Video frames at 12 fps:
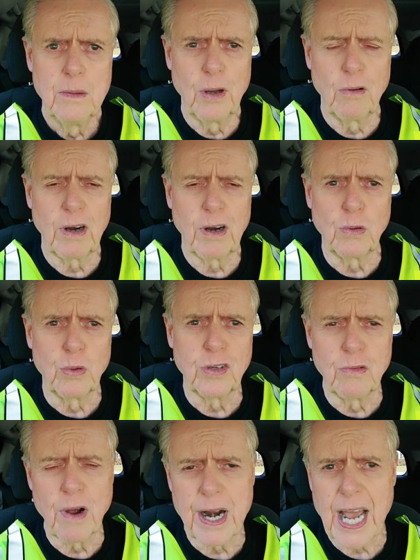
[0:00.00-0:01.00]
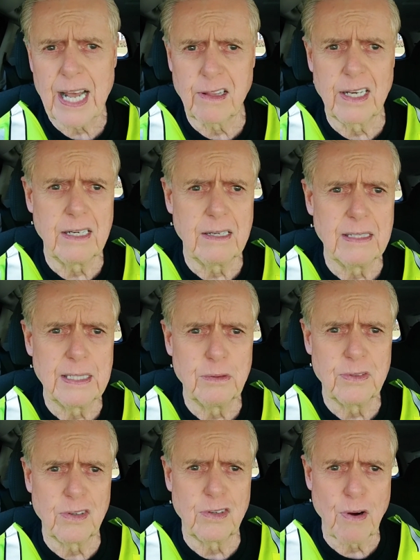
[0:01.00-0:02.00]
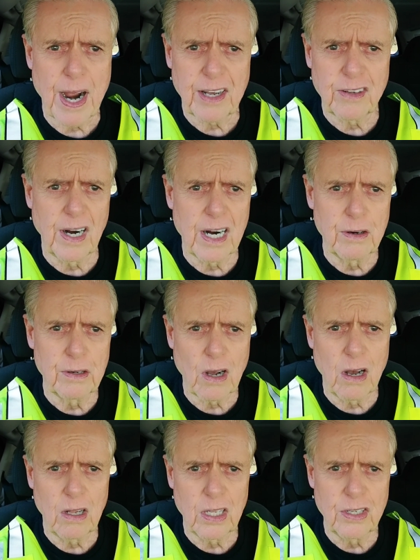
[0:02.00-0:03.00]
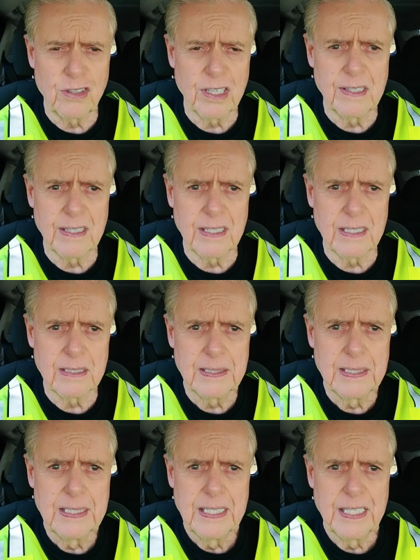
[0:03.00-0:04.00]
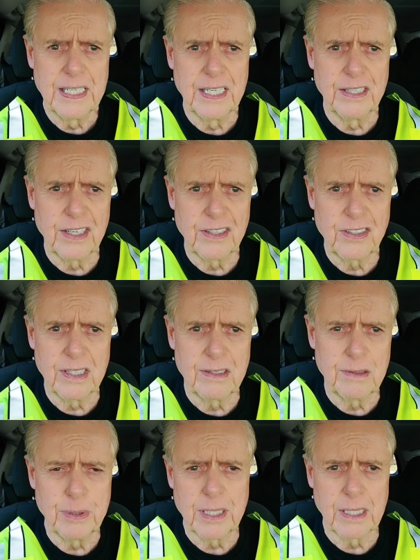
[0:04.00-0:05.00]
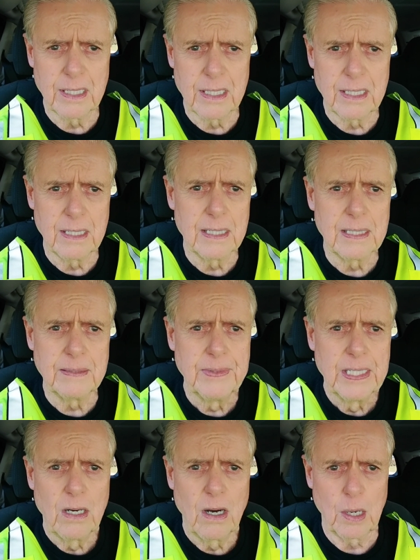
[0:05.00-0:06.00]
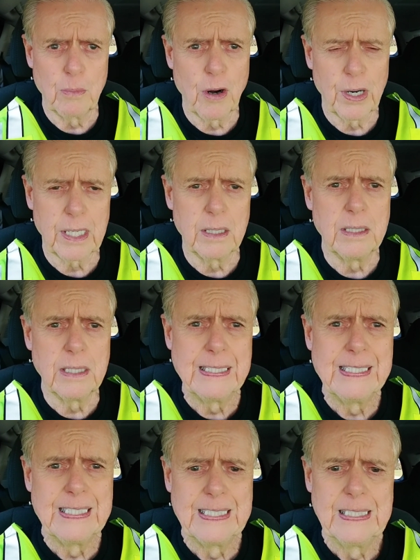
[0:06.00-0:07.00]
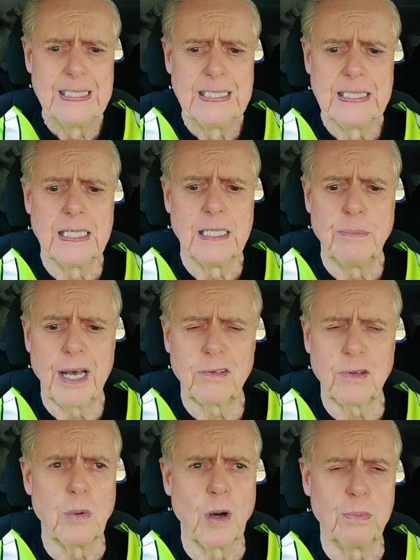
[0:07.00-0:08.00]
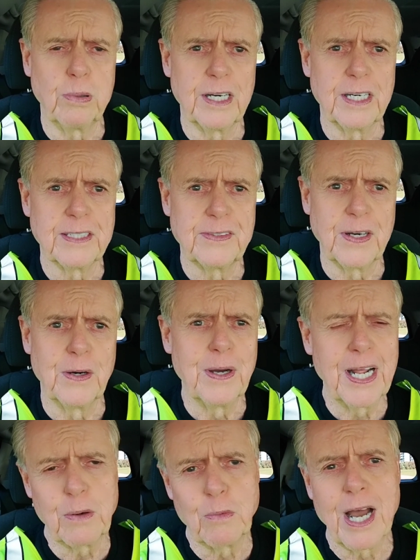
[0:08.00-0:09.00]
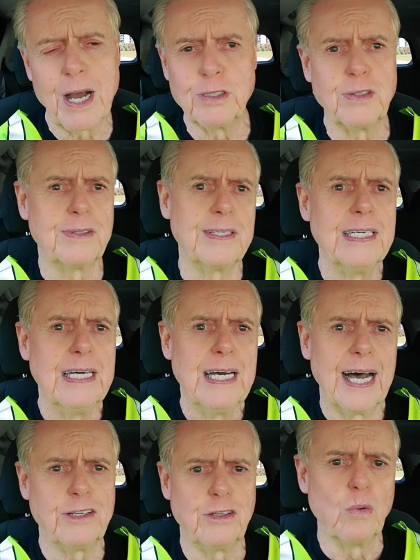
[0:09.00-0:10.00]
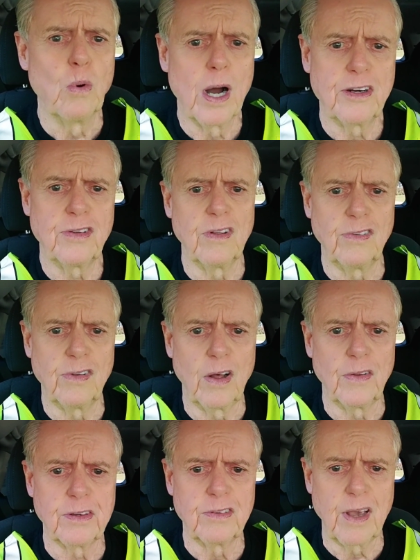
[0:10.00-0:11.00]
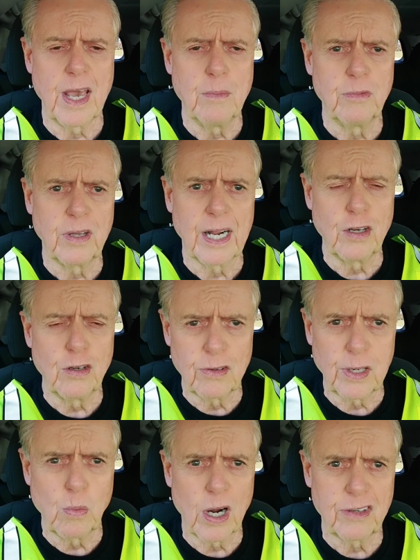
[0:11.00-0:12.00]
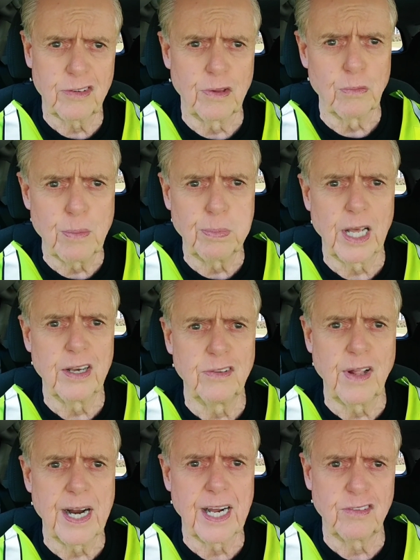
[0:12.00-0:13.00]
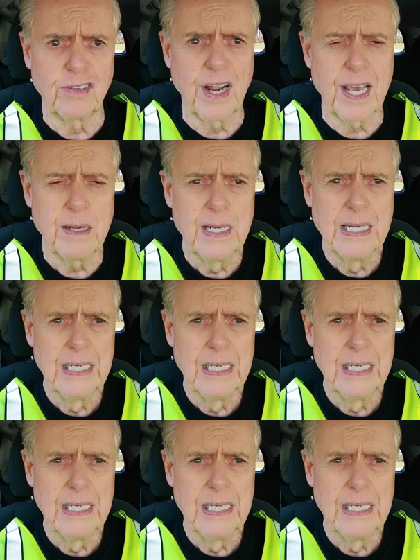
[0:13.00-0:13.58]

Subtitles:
Bill Russell was a great athlete. He was a track star in college, and in addition to being a All-American basketball player. So anyway, I do watch the Celtics games, and I usually watch the replays the next day.